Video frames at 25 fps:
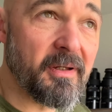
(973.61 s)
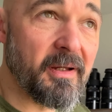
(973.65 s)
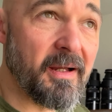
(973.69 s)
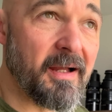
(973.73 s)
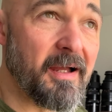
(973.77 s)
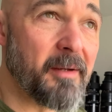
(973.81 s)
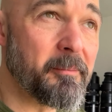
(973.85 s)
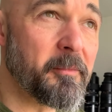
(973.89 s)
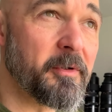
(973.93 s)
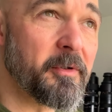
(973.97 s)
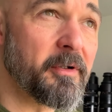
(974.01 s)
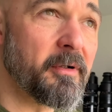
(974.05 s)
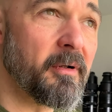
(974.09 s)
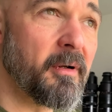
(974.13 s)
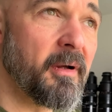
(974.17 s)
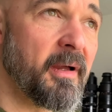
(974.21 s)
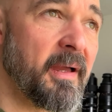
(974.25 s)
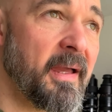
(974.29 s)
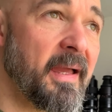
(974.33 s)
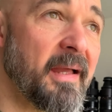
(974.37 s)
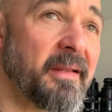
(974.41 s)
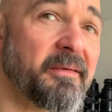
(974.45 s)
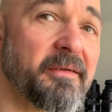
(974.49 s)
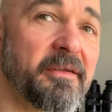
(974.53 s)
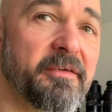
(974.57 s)
I'm gonna
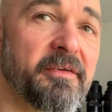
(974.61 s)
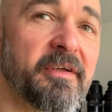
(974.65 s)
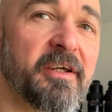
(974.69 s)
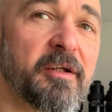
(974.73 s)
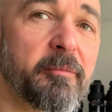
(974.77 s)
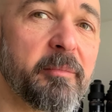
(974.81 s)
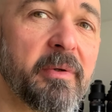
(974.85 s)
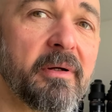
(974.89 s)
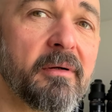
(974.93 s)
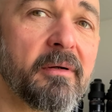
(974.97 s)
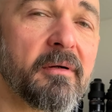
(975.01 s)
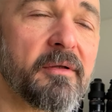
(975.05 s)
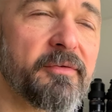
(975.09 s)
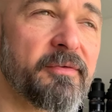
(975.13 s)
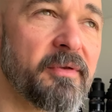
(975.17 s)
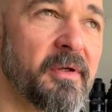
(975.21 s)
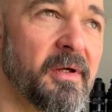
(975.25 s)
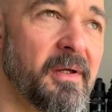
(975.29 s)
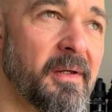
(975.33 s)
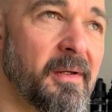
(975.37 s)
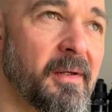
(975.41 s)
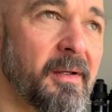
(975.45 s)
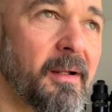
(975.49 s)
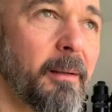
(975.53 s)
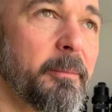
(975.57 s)
end it here because
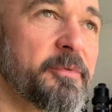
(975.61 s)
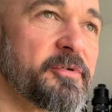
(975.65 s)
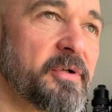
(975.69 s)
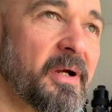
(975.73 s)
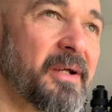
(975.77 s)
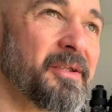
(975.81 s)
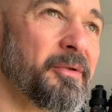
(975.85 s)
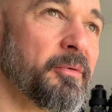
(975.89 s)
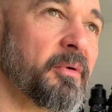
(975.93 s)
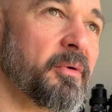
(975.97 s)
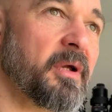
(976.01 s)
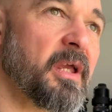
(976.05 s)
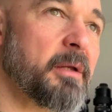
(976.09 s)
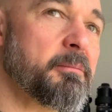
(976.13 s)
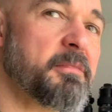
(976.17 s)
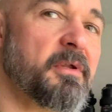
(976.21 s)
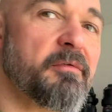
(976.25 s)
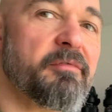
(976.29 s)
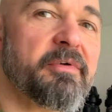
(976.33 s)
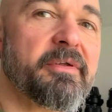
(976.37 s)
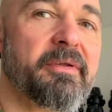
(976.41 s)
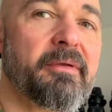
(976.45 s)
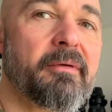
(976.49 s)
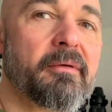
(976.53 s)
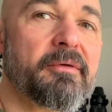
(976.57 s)
I'm trying to keep the
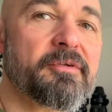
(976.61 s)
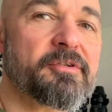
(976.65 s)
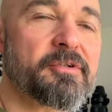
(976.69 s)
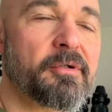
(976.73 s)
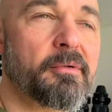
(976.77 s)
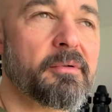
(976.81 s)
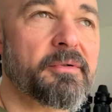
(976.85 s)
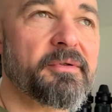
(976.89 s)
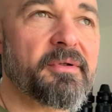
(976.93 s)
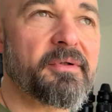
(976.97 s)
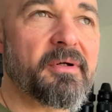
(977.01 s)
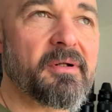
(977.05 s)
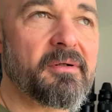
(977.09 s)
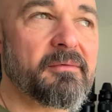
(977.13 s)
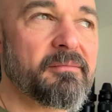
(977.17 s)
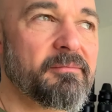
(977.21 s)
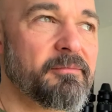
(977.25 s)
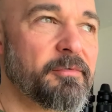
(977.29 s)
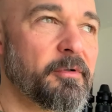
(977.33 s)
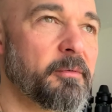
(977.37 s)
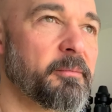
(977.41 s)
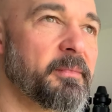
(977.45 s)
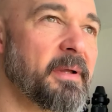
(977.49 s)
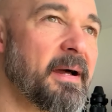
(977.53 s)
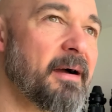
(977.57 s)
videos shorter
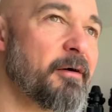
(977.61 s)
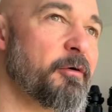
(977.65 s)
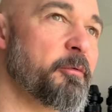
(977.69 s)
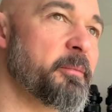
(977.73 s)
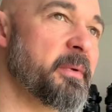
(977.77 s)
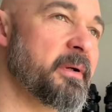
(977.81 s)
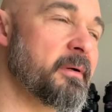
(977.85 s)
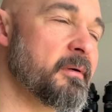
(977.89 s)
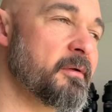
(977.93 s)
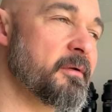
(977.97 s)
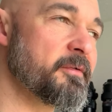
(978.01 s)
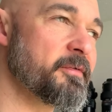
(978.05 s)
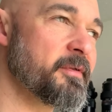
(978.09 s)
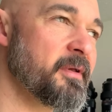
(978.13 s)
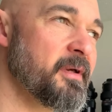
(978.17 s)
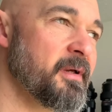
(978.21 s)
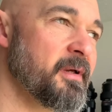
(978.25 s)
from now on, because